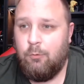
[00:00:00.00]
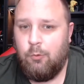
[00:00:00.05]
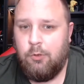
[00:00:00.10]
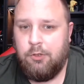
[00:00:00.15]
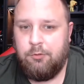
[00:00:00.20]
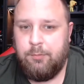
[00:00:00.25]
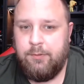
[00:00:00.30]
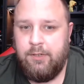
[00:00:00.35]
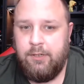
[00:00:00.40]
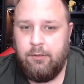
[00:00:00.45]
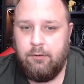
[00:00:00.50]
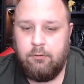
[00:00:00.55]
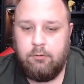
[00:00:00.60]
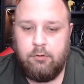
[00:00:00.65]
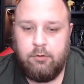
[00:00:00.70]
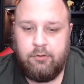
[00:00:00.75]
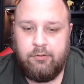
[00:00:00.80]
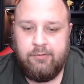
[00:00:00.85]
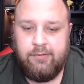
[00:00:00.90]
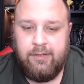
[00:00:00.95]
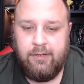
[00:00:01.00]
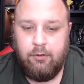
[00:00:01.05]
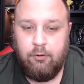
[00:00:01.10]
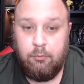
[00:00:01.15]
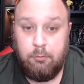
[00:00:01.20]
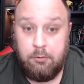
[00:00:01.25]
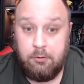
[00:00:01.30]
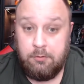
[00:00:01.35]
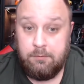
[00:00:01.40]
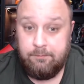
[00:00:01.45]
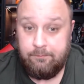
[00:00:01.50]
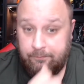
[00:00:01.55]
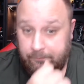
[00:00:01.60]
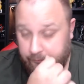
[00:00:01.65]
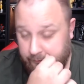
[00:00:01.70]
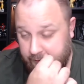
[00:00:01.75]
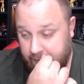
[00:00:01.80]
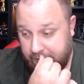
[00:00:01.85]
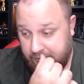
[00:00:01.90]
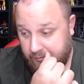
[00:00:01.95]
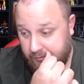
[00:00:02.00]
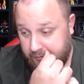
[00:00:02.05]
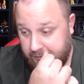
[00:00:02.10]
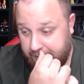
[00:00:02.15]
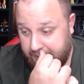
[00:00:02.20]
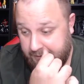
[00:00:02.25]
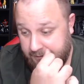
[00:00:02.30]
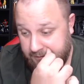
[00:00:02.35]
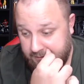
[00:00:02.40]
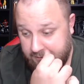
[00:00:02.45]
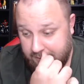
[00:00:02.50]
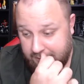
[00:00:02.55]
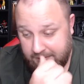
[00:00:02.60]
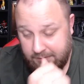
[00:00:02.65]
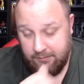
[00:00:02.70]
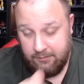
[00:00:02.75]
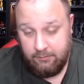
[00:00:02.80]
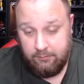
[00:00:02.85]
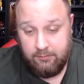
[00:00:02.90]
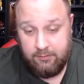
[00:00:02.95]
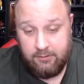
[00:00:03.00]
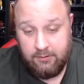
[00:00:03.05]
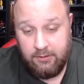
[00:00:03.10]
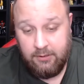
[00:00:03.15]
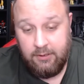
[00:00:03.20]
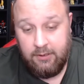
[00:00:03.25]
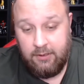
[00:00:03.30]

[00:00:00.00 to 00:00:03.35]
Waspinator looks terrible. I saw that one.